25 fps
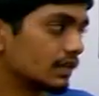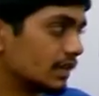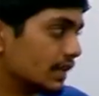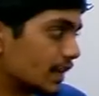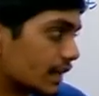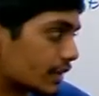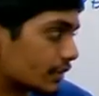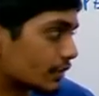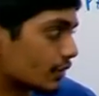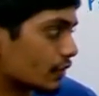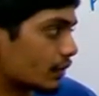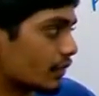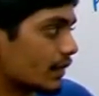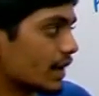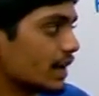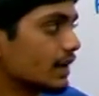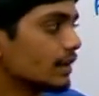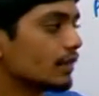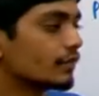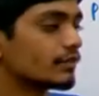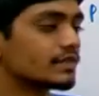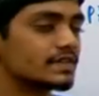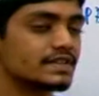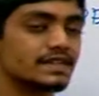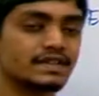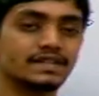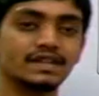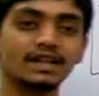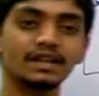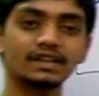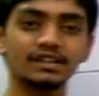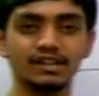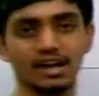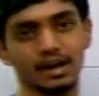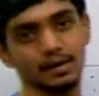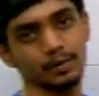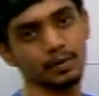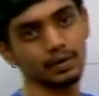electrophile, which is the
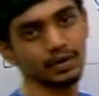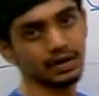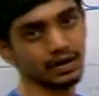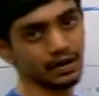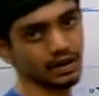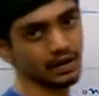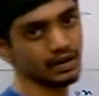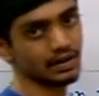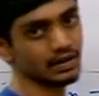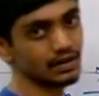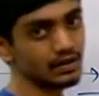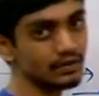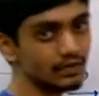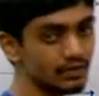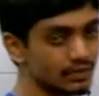carbocation in